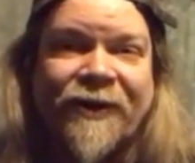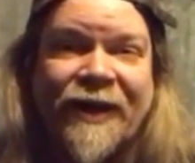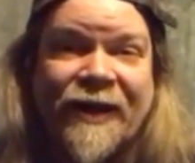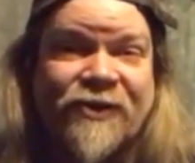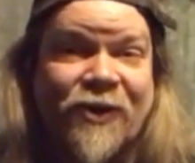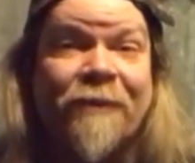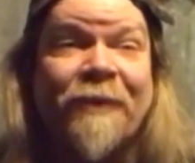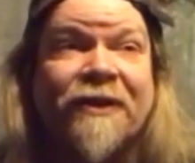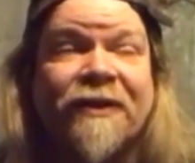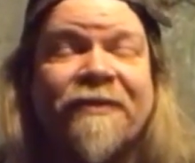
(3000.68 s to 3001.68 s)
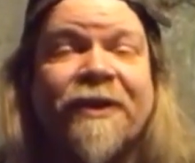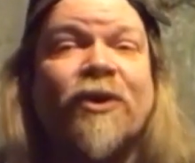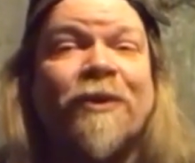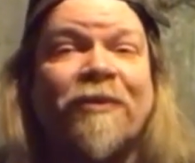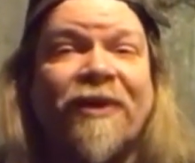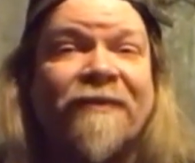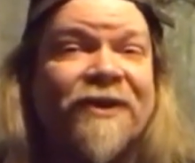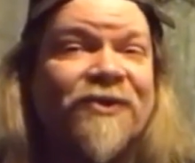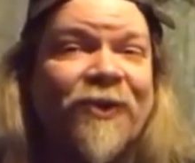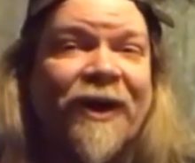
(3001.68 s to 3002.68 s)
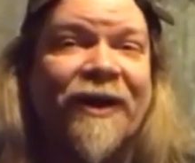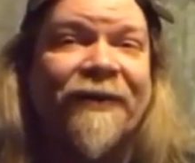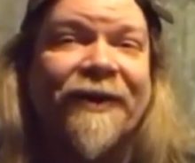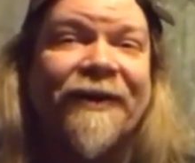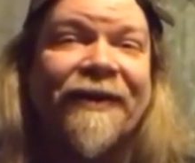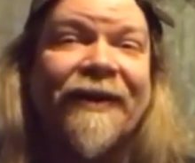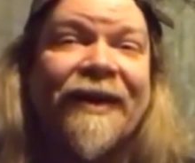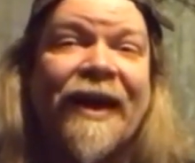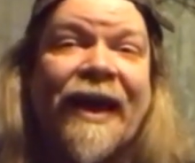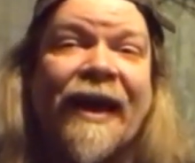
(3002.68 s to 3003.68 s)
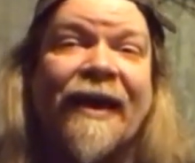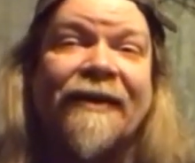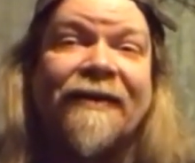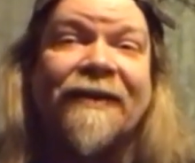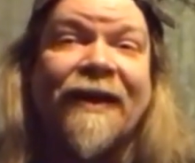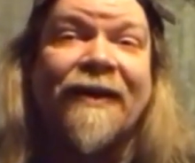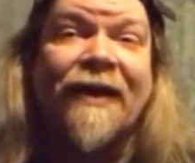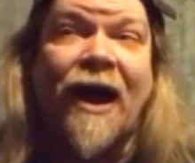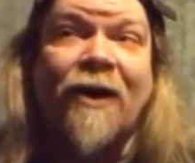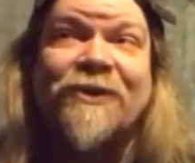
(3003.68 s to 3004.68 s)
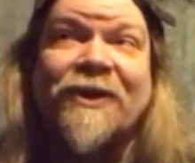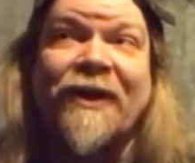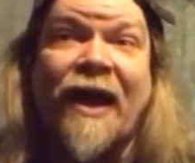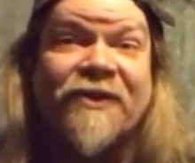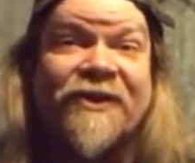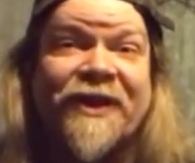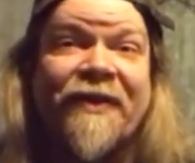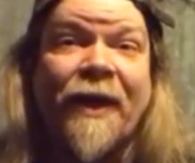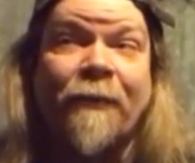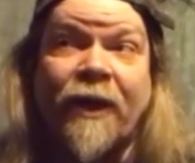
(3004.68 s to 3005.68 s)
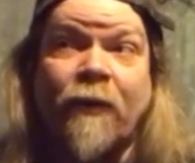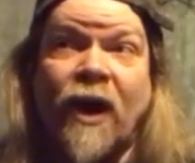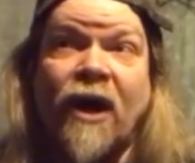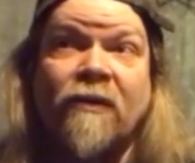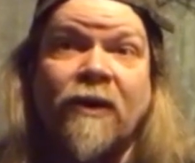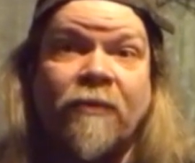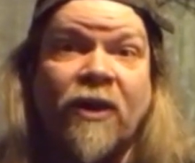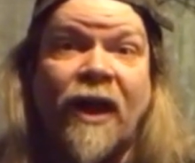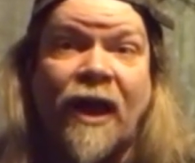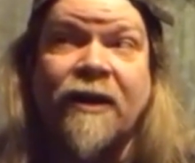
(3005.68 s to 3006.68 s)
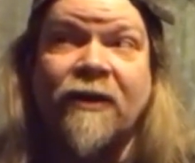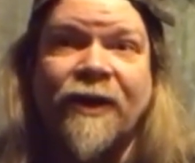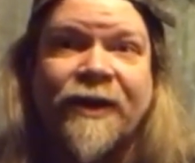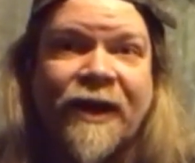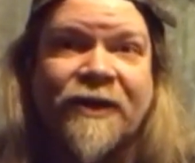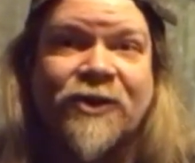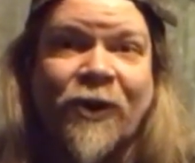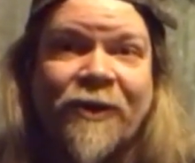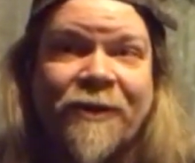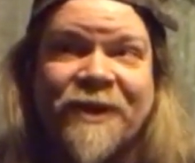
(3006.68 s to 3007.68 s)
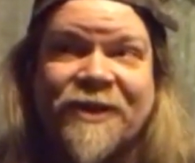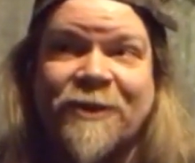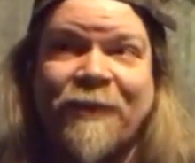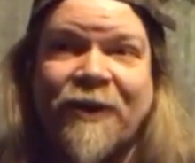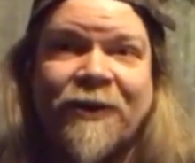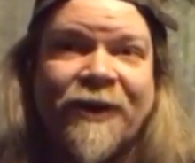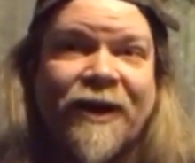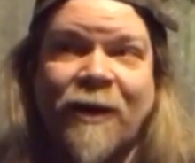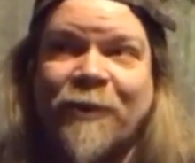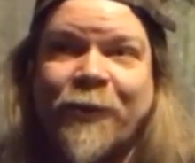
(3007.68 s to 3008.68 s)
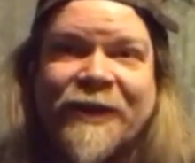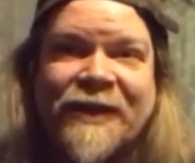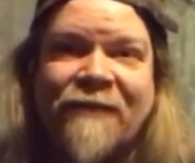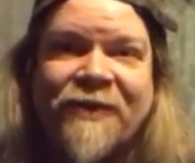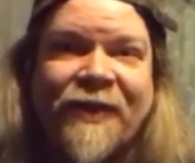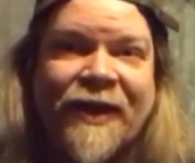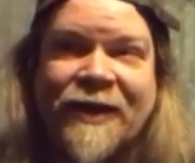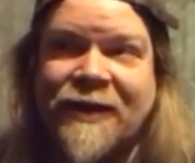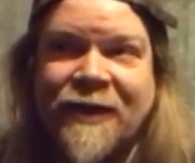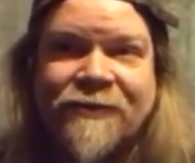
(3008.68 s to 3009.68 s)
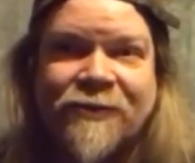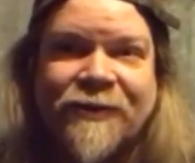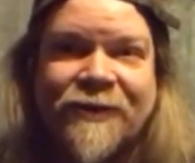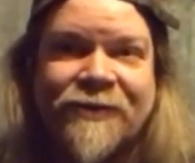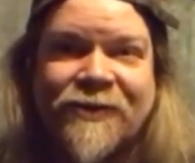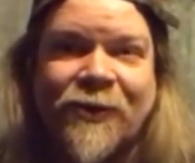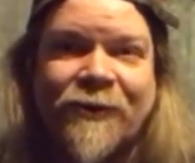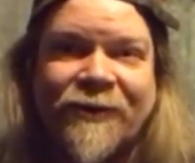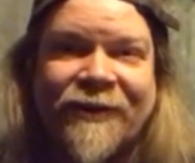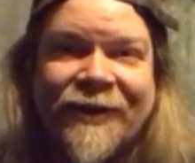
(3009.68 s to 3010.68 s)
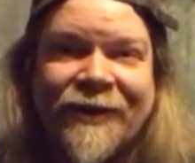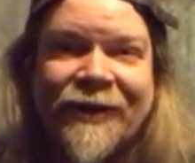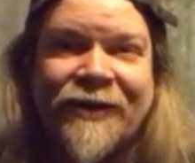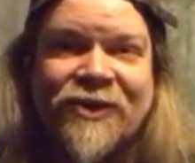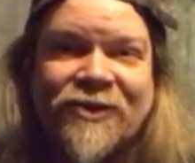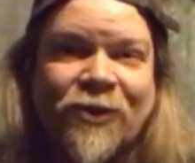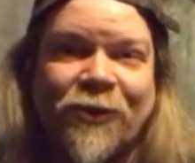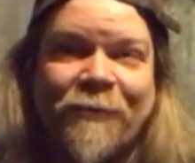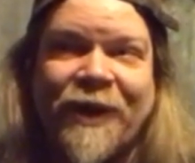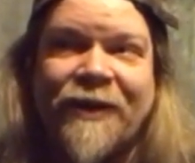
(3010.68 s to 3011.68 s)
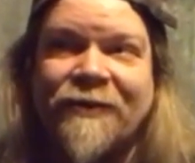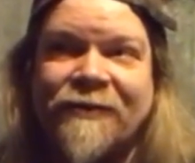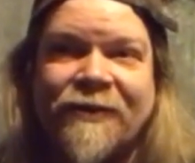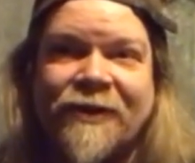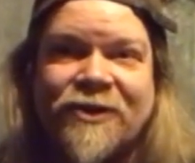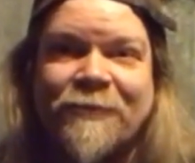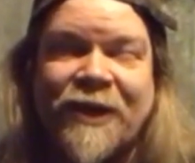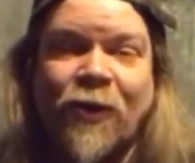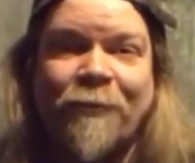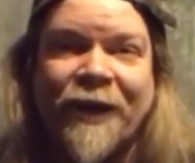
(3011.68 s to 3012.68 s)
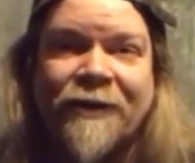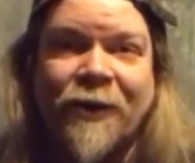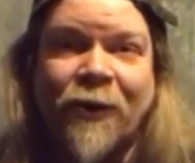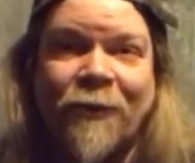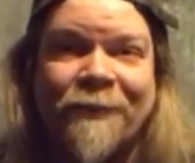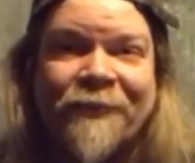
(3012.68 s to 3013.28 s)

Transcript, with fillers: and I saw them at the Living Room in Providence, Rhode Island. And oh, yeah. I was uh, after seeing that, I'm like, wow, I'm glad I got lucky. I saw them because apparently a couple of weeks after that, he canceled his tour. He just told the hmm. band, he just made the whole band go home.